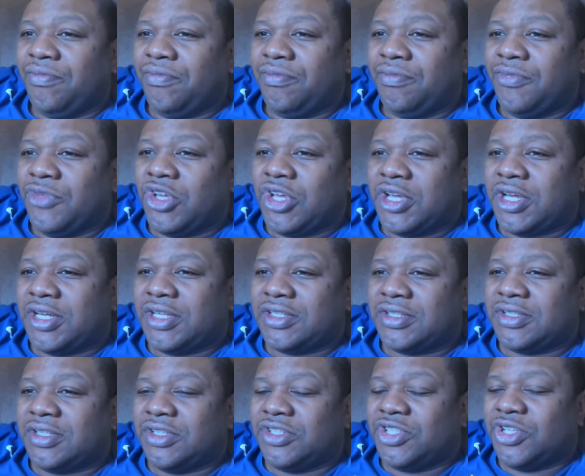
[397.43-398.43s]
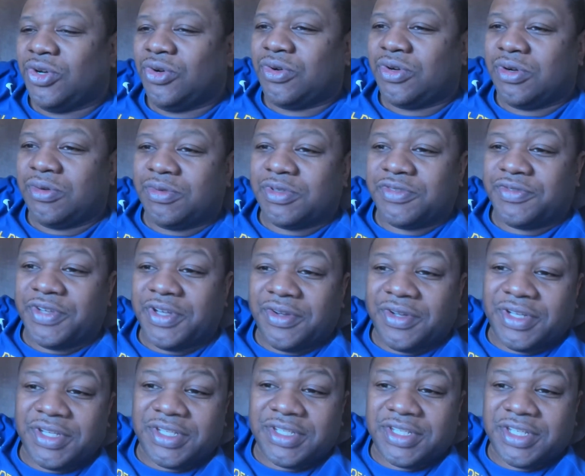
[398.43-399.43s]
because the Joker was
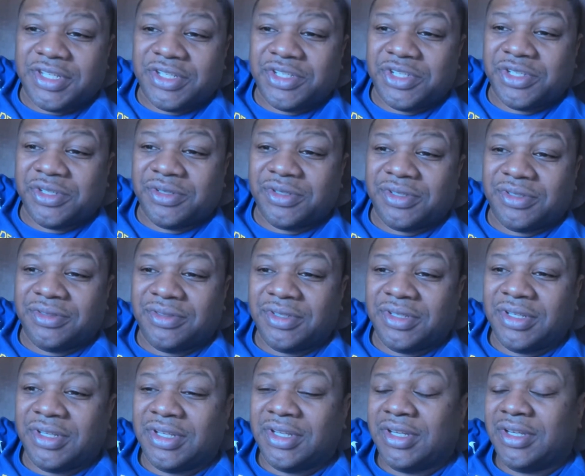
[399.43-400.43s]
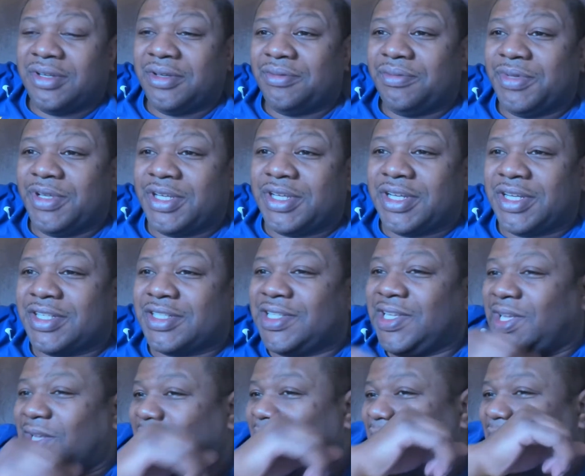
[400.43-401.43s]
very essential because
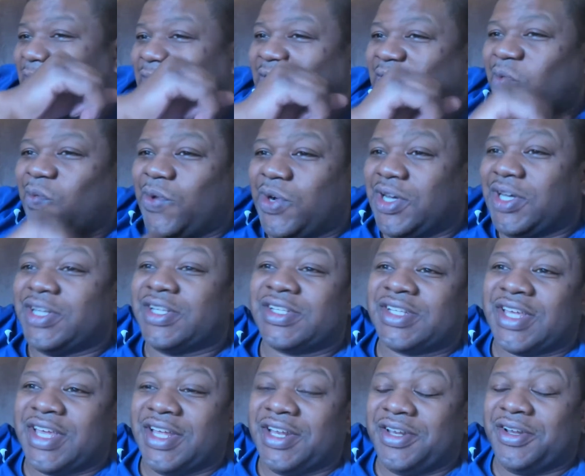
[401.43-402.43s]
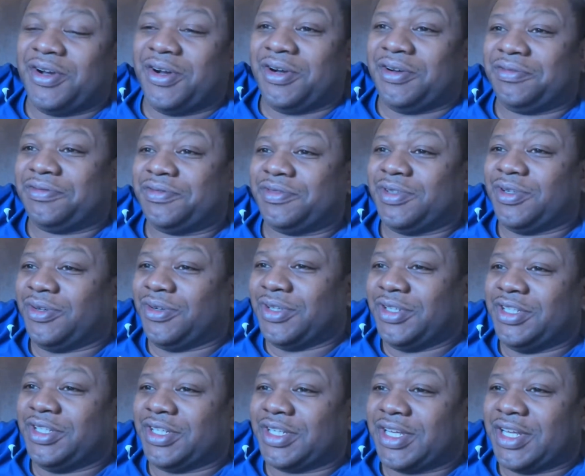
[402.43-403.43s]
he was getting off on
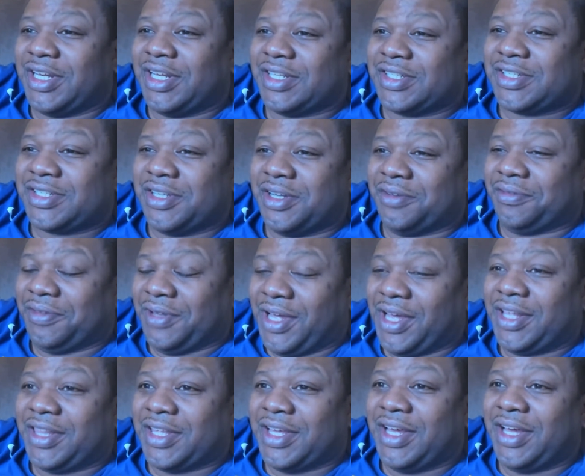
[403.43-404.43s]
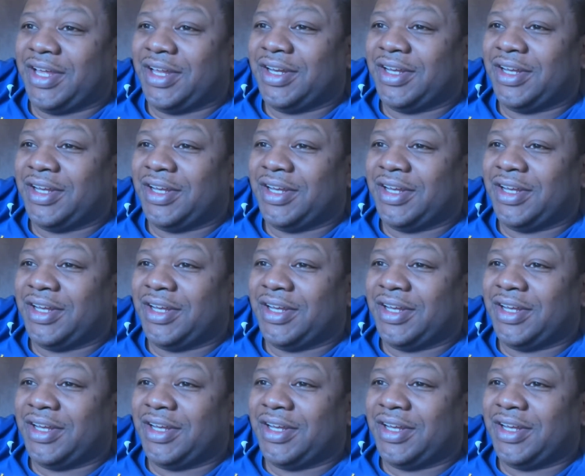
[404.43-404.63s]
looking at stuff like that.